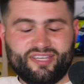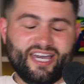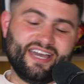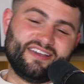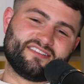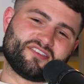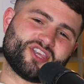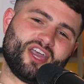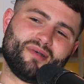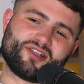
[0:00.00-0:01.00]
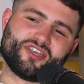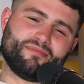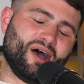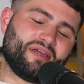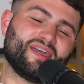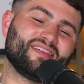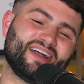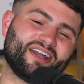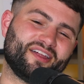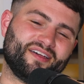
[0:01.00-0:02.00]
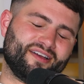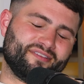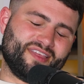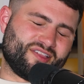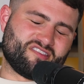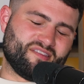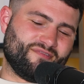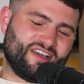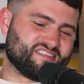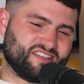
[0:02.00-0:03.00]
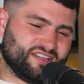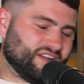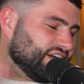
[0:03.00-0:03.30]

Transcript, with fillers: Yeah, it is a shame actually, but I think they're just investing.